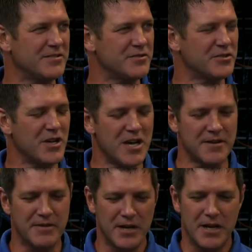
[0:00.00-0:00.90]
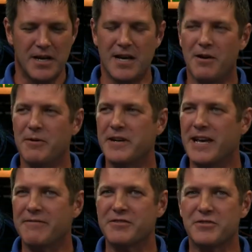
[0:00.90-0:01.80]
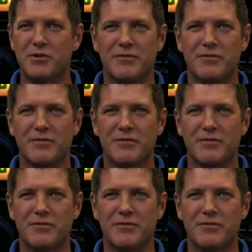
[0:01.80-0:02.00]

So Sean, what do you have in store